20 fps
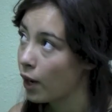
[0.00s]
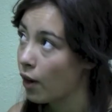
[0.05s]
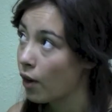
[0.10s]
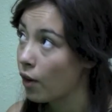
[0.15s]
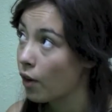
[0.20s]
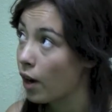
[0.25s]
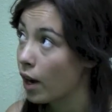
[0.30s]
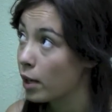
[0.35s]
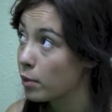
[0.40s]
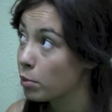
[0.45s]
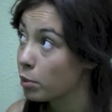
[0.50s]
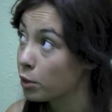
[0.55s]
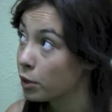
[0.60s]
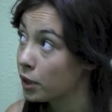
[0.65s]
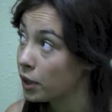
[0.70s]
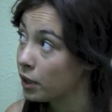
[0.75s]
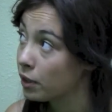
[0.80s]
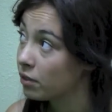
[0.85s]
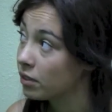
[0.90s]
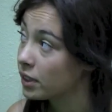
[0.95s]
now, I
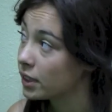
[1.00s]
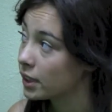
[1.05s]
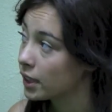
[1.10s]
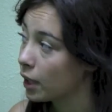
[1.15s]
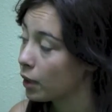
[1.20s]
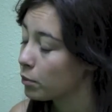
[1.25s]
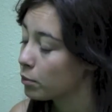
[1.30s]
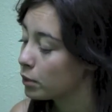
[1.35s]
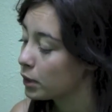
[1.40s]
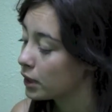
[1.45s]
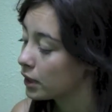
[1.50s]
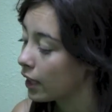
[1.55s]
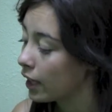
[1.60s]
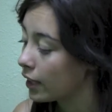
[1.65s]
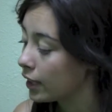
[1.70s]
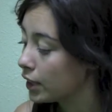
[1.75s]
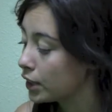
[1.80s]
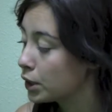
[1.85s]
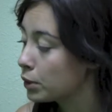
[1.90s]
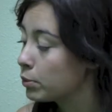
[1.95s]
believe steps
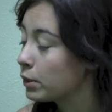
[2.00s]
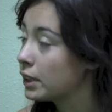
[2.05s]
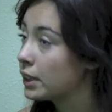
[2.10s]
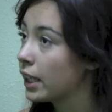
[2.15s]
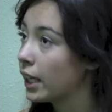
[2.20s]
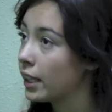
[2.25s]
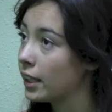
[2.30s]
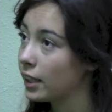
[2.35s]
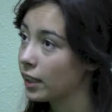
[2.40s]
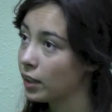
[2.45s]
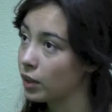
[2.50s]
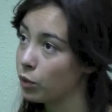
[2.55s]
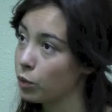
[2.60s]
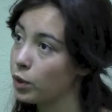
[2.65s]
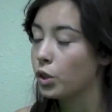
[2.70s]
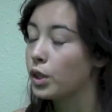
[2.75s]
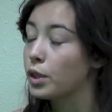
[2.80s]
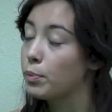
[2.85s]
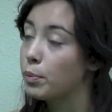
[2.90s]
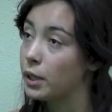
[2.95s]
that need to be taken
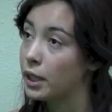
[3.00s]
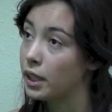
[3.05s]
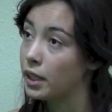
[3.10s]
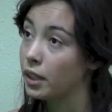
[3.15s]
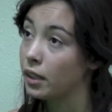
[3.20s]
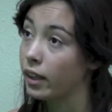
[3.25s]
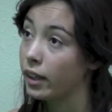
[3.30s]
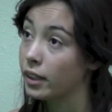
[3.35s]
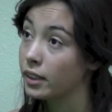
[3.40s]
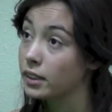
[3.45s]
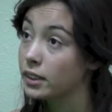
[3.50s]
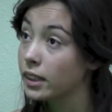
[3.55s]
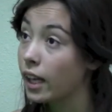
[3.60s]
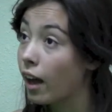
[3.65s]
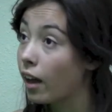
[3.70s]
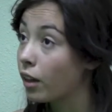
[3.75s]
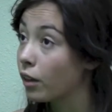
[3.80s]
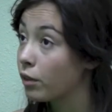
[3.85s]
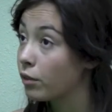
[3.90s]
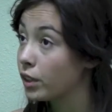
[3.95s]
would be like
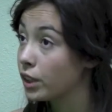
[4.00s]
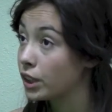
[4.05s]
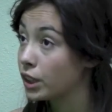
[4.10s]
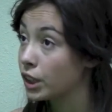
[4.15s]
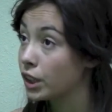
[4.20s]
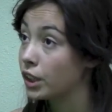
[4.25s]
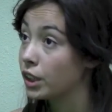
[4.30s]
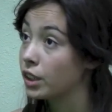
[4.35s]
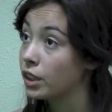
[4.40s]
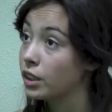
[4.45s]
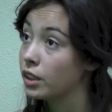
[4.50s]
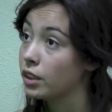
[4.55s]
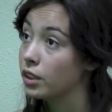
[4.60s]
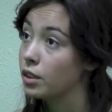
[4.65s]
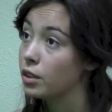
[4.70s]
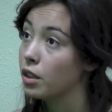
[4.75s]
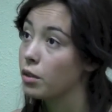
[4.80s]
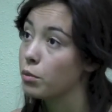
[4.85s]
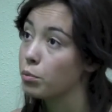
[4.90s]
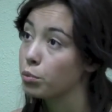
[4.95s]
television,
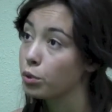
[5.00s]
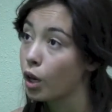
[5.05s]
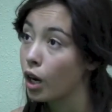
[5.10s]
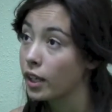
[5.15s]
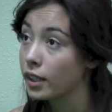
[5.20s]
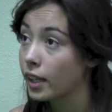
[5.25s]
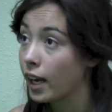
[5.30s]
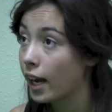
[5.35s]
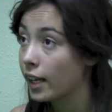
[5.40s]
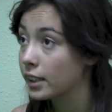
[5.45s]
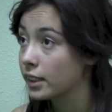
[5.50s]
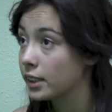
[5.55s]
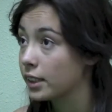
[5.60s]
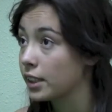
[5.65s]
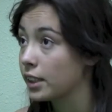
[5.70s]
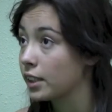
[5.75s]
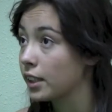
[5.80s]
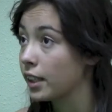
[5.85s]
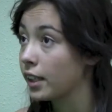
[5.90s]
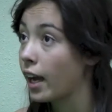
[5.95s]

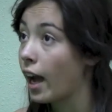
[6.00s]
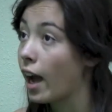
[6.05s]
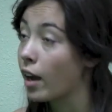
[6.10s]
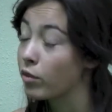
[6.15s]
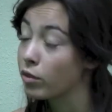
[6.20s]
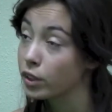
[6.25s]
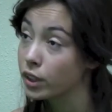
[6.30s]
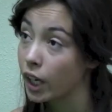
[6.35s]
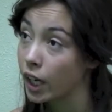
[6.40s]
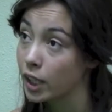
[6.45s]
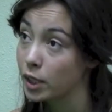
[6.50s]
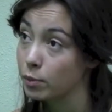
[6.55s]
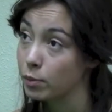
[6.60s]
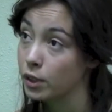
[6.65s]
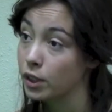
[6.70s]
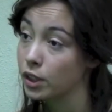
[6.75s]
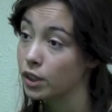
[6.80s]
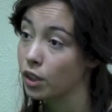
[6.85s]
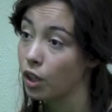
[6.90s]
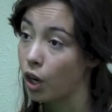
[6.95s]
broadcasting, like
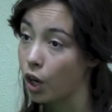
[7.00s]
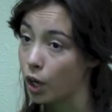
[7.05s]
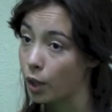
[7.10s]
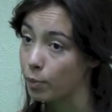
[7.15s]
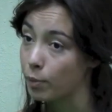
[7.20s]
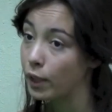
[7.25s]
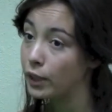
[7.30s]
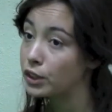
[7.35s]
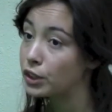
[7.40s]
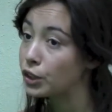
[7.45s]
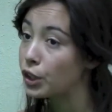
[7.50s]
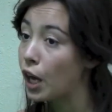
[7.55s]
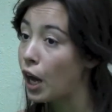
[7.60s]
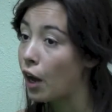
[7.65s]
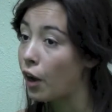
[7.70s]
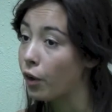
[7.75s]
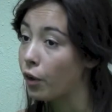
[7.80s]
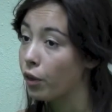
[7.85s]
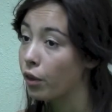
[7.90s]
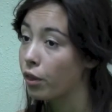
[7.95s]
advertisements on mental
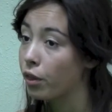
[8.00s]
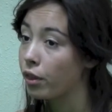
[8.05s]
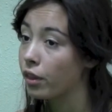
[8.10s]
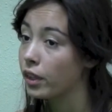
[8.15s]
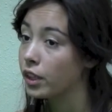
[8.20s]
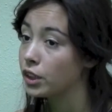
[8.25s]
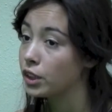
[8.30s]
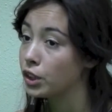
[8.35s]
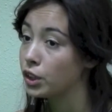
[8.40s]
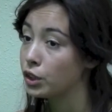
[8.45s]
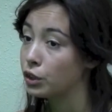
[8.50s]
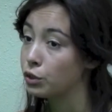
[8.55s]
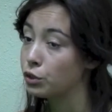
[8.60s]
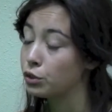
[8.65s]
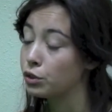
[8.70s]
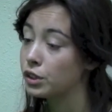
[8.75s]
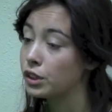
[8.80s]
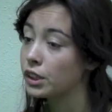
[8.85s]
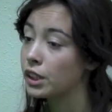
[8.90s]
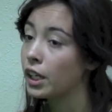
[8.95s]
health
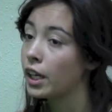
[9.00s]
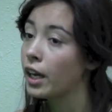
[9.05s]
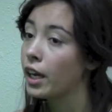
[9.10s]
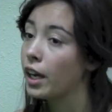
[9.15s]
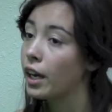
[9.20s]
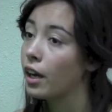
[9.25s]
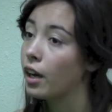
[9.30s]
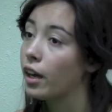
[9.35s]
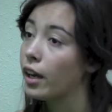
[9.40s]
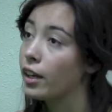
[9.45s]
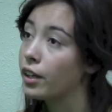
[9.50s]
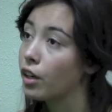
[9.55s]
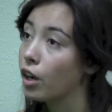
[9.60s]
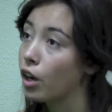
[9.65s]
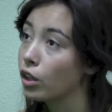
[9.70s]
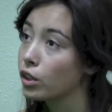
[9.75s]
issues, and